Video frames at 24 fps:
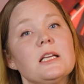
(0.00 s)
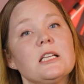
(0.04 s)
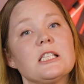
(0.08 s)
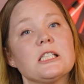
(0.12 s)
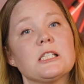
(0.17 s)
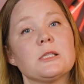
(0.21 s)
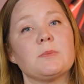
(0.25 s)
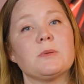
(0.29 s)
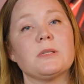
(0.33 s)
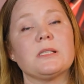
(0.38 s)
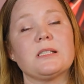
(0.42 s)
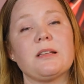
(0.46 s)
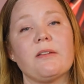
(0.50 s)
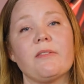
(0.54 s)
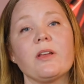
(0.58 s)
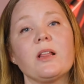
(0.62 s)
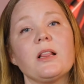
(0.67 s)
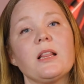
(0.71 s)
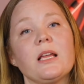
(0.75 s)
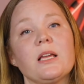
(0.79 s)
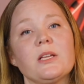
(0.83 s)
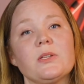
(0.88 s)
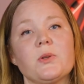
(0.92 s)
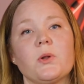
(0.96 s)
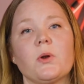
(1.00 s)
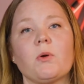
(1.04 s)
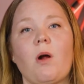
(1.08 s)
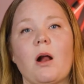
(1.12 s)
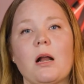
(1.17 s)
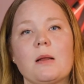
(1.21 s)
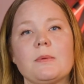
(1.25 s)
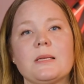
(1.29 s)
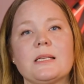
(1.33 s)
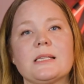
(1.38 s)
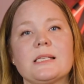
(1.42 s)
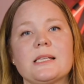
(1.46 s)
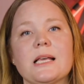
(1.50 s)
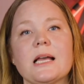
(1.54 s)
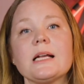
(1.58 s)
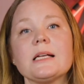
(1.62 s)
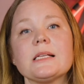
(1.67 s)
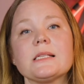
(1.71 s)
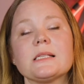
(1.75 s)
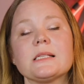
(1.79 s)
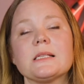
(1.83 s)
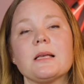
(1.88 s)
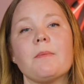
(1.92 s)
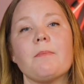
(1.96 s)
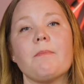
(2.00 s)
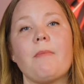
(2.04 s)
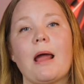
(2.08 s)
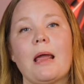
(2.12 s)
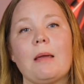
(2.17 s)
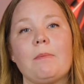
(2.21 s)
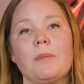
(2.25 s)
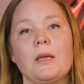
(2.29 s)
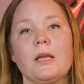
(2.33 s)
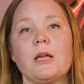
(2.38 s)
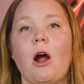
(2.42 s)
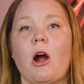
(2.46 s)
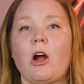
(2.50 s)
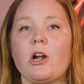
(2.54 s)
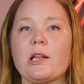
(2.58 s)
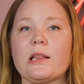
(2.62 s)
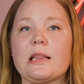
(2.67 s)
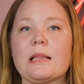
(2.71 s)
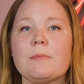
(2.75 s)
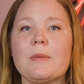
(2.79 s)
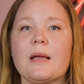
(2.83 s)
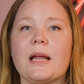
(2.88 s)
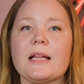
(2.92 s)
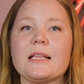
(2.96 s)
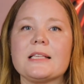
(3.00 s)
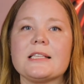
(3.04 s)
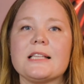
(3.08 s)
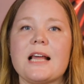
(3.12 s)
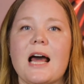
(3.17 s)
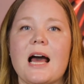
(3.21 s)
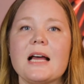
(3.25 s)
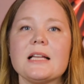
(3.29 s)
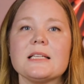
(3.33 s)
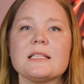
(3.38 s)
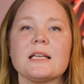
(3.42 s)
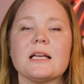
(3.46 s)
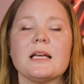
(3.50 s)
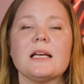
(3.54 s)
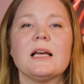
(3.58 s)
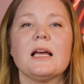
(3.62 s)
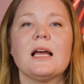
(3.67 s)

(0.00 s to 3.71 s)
specifically in Deuteronomy 6, might be guarding them against that.